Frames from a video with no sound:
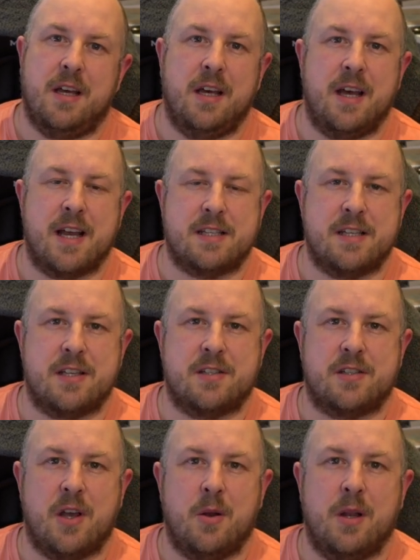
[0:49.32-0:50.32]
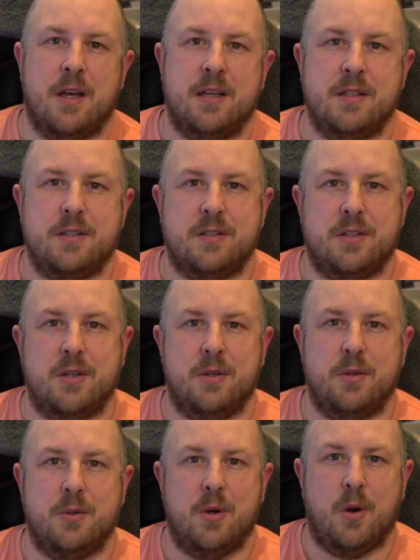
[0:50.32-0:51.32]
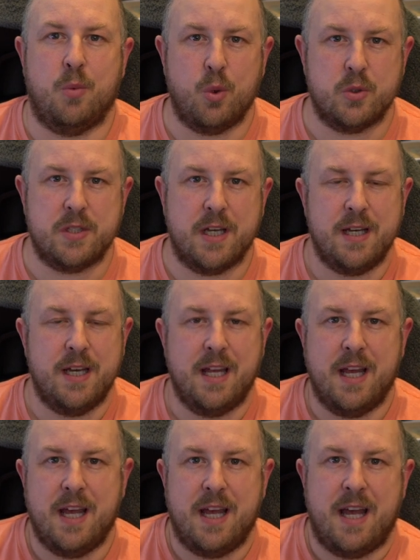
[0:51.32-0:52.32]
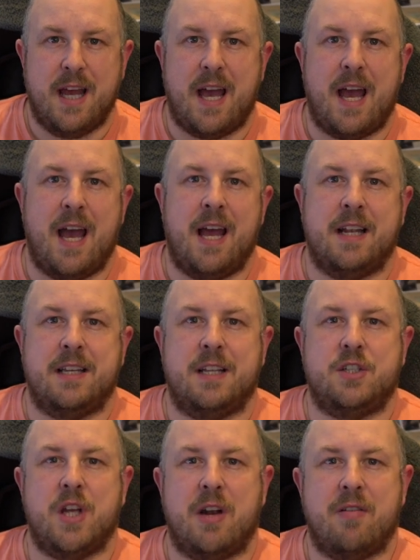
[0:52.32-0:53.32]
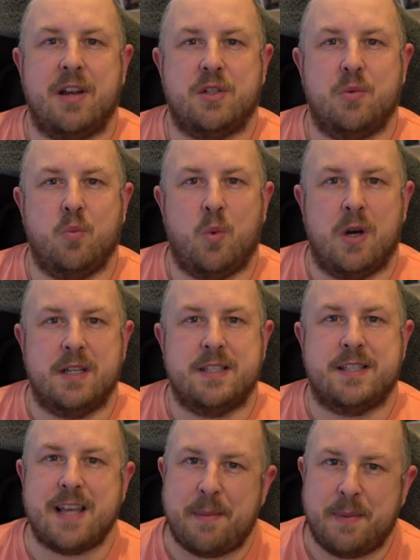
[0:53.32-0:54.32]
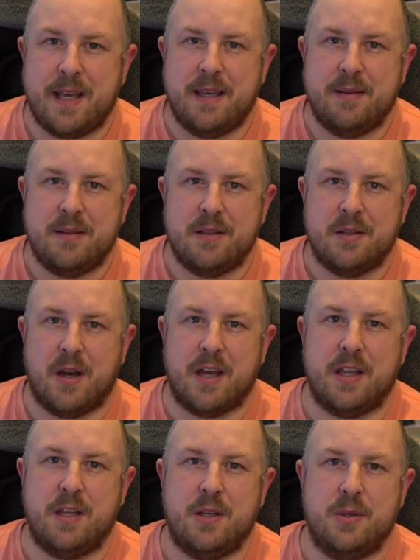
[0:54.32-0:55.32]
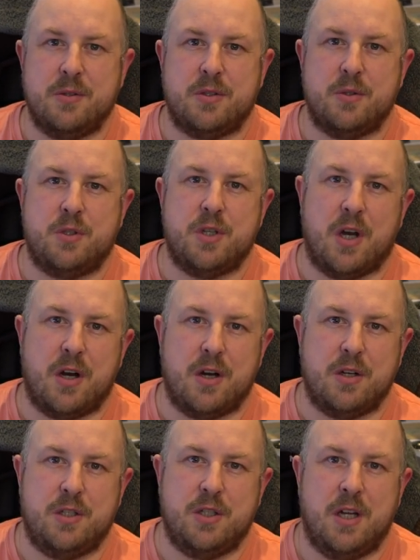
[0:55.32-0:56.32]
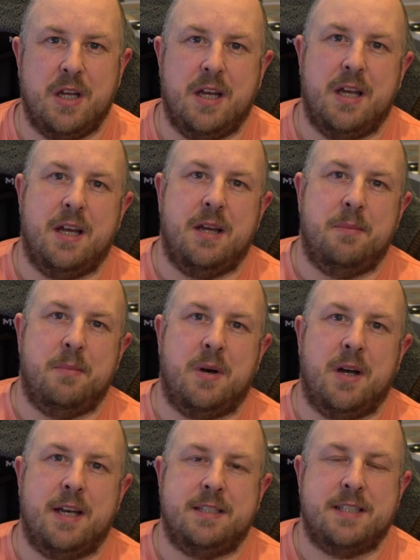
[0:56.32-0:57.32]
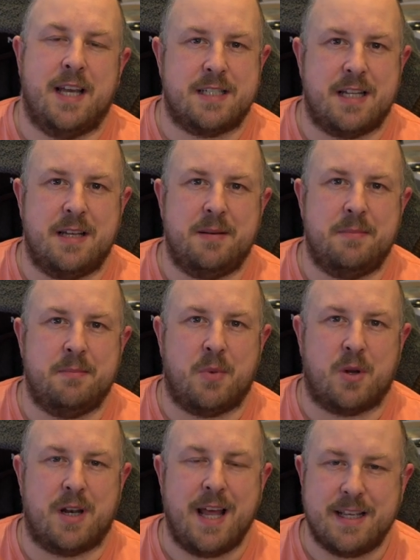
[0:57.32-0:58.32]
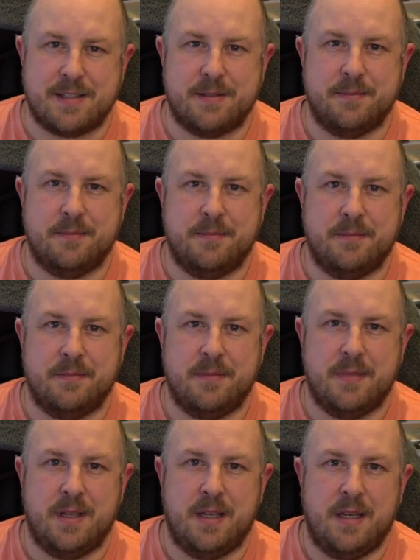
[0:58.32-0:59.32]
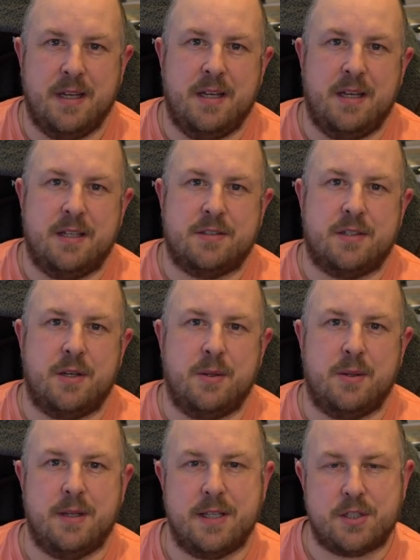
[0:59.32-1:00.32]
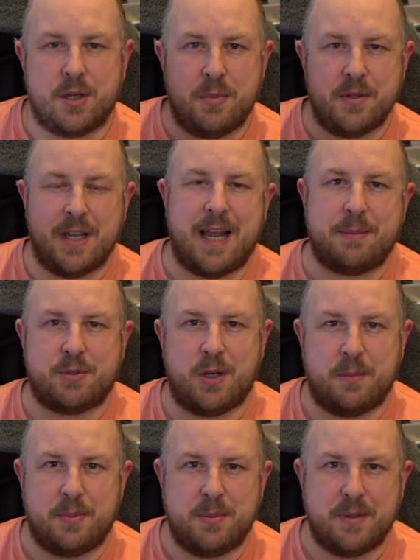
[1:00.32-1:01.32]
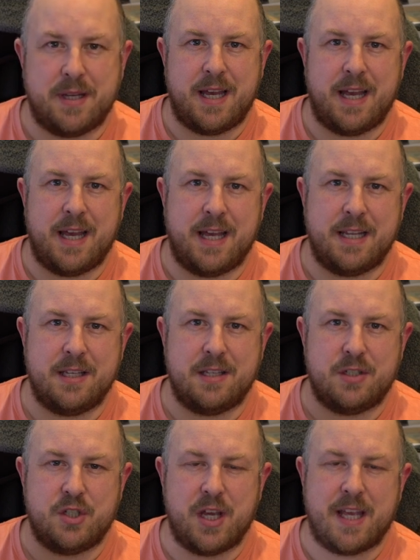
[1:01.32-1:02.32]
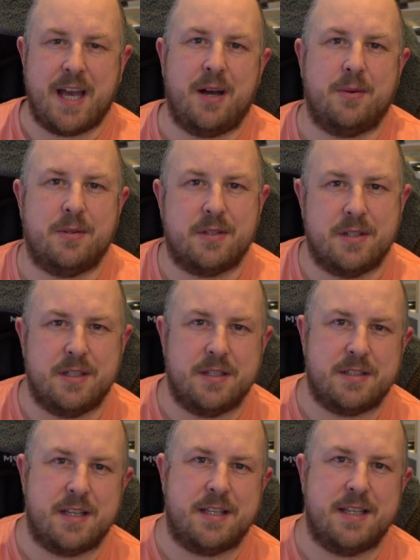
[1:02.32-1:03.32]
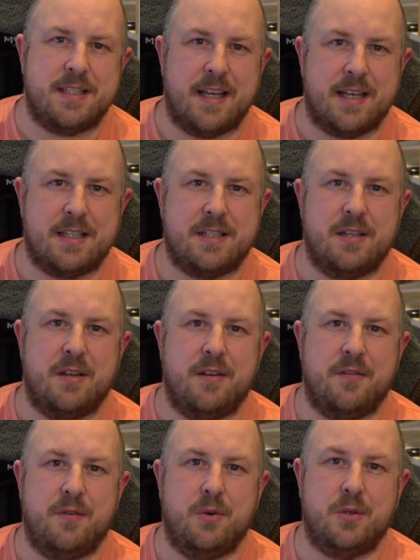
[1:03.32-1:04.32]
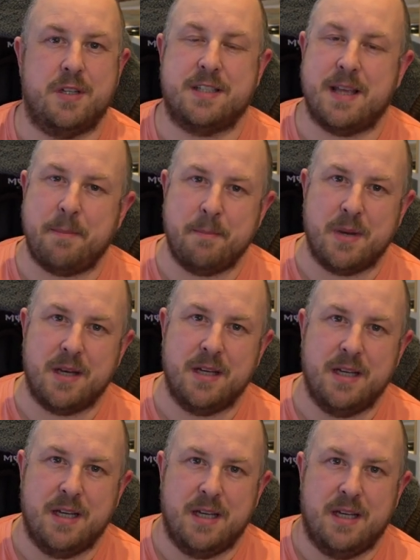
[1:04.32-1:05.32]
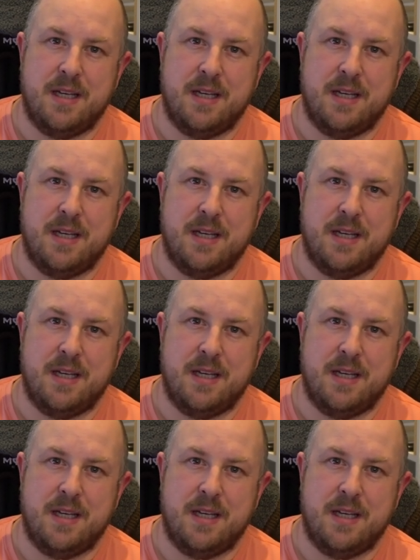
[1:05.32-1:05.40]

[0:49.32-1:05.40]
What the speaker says: excess solar to hot water, and a generation one Zappy that I can use to charge my Tesla Model S. So let's jump on the laptop and check out the statistics for December